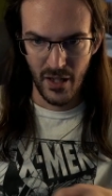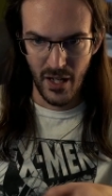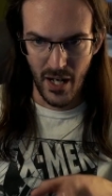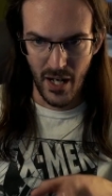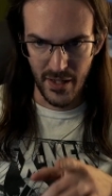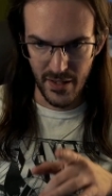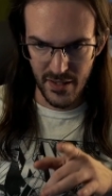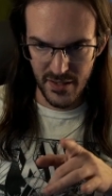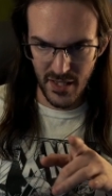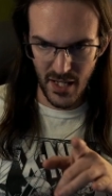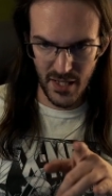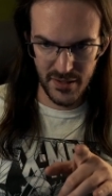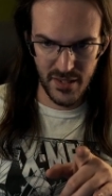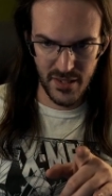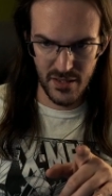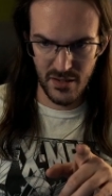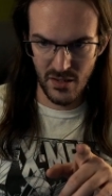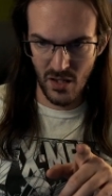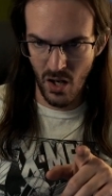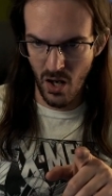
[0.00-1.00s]
I just got
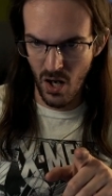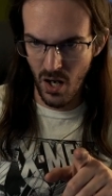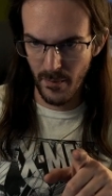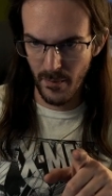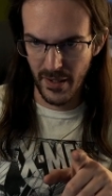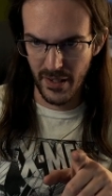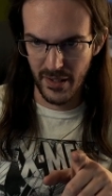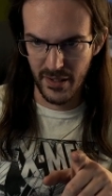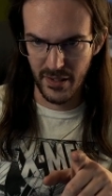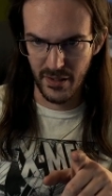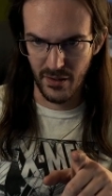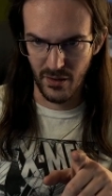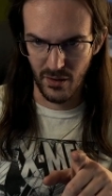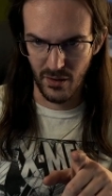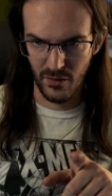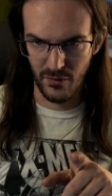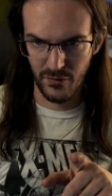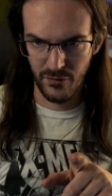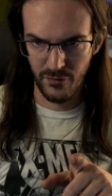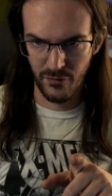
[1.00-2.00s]
this comment
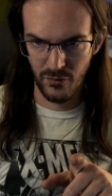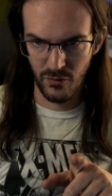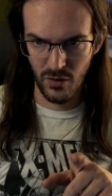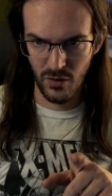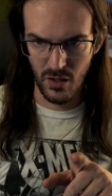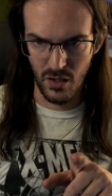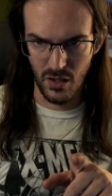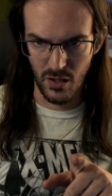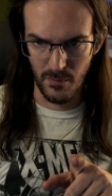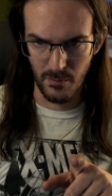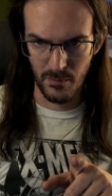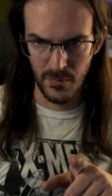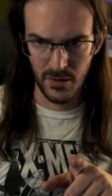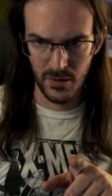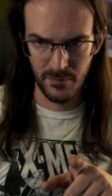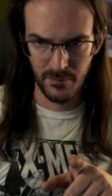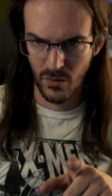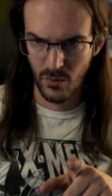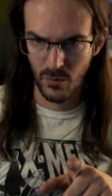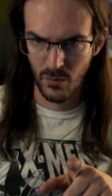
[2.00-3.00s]
here
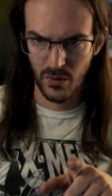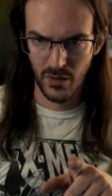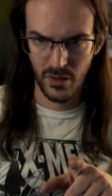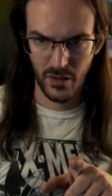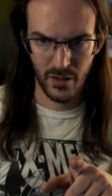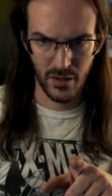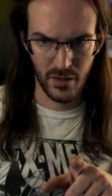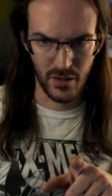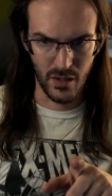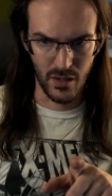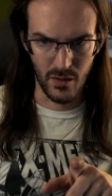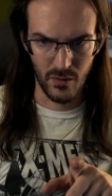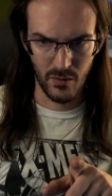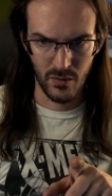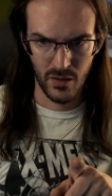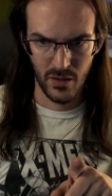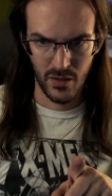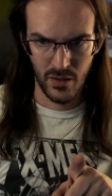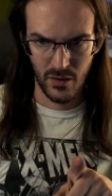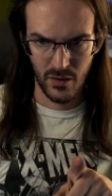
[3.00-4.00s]
from where did it go?
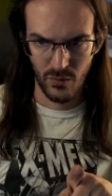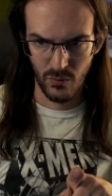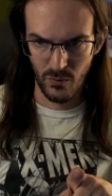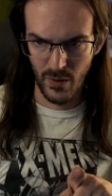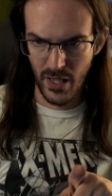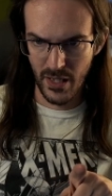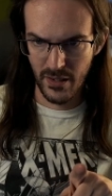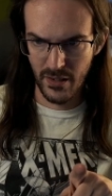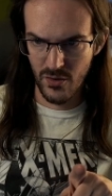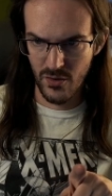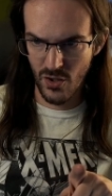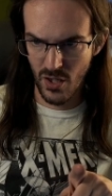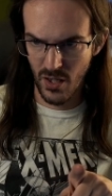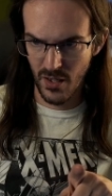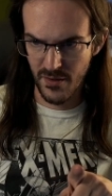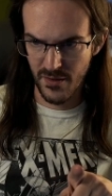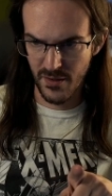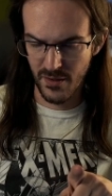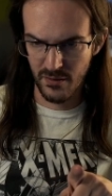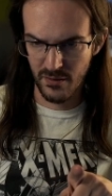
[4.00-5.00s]
Randy
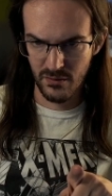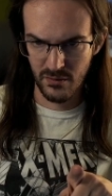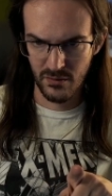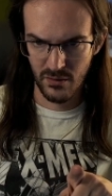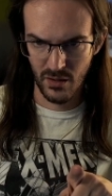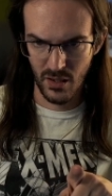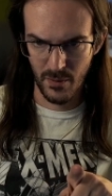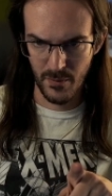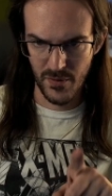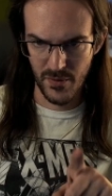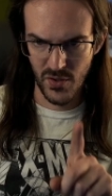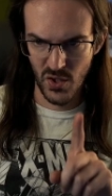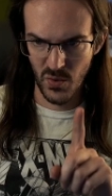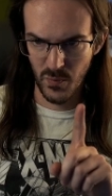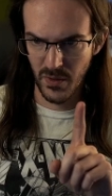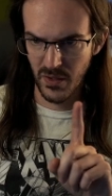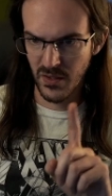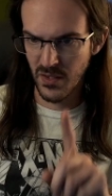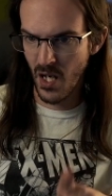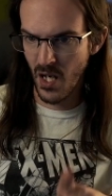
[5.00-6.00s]
Johnson. I'm
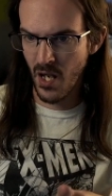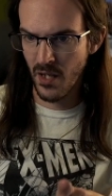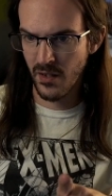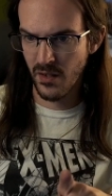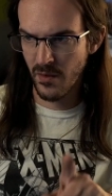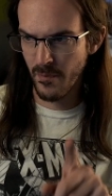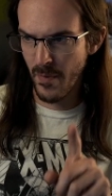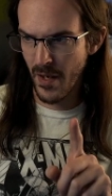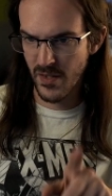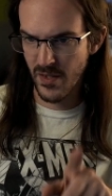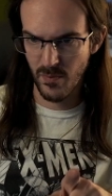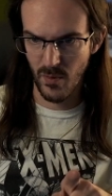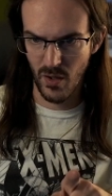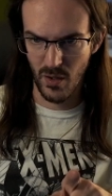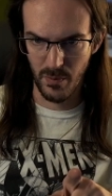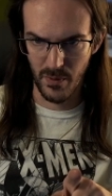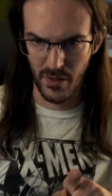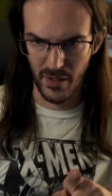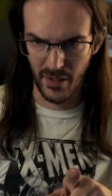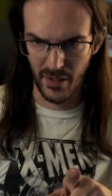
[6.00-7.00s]
assuming not the baseball
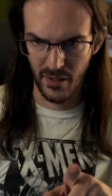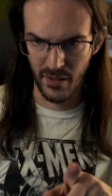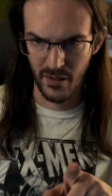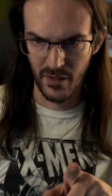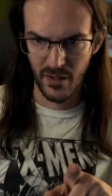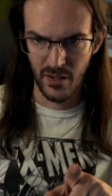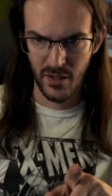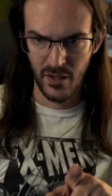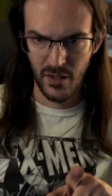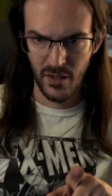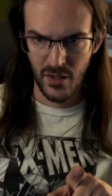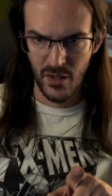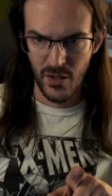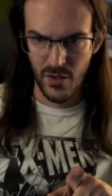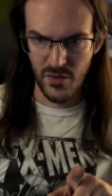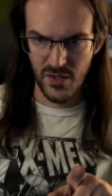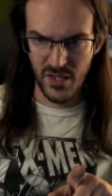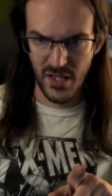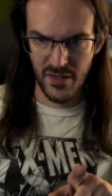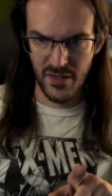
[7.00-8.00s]
player,
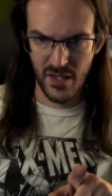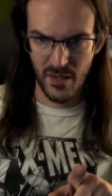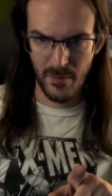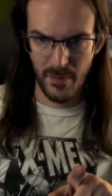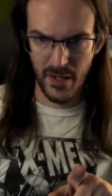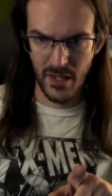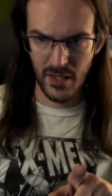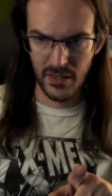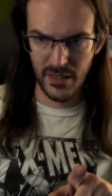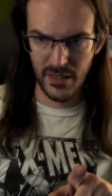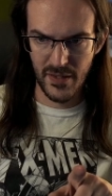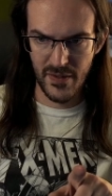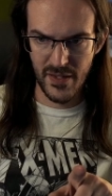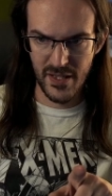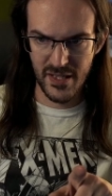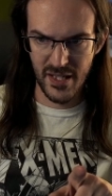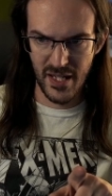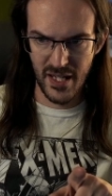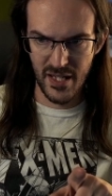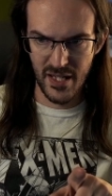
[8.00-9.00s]
who said that apparently
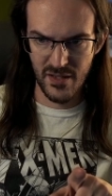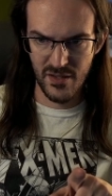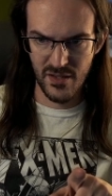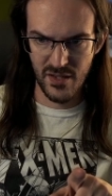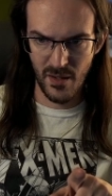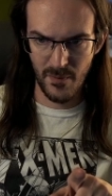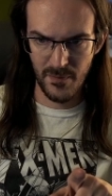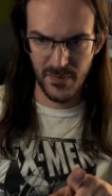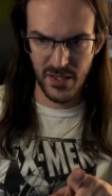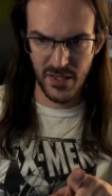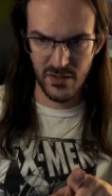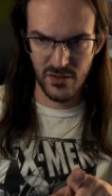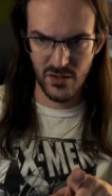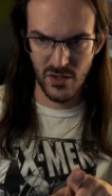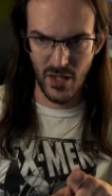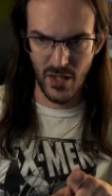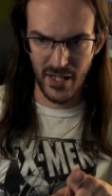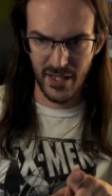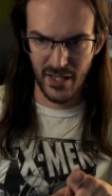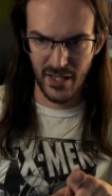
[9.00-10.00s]
this is something
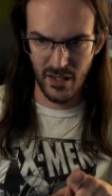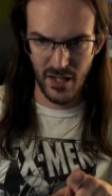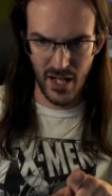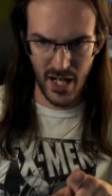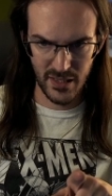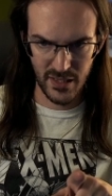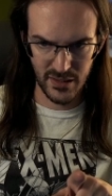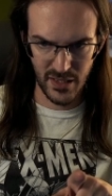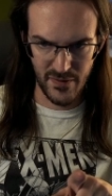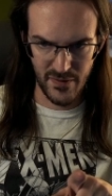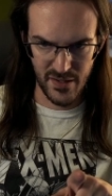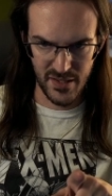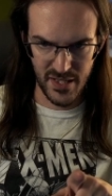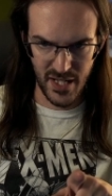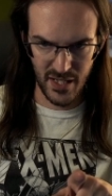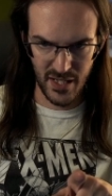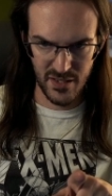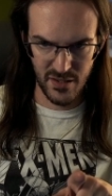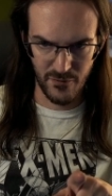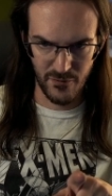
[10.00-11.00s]
to. I cannot highlight this
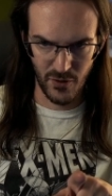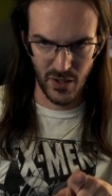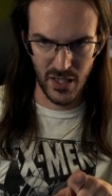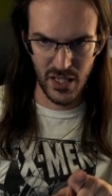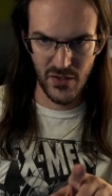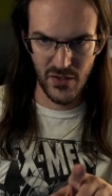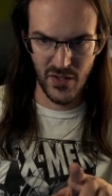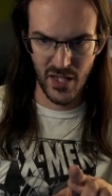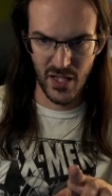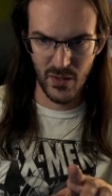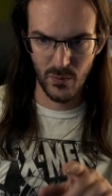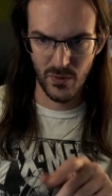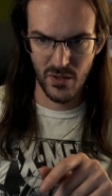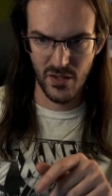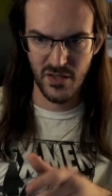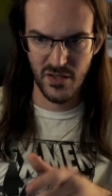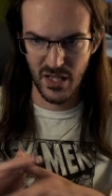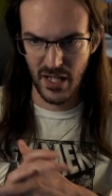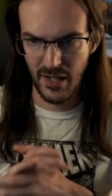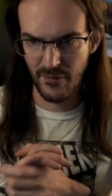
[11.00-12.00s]
text for anything. We're
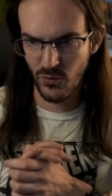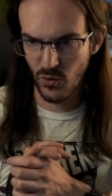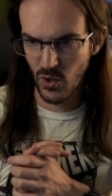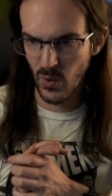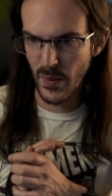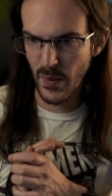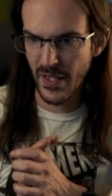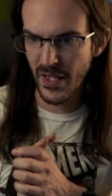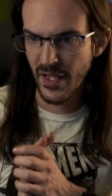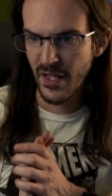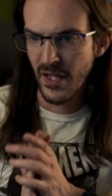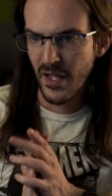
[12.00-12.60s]
just gonna have to roll with it.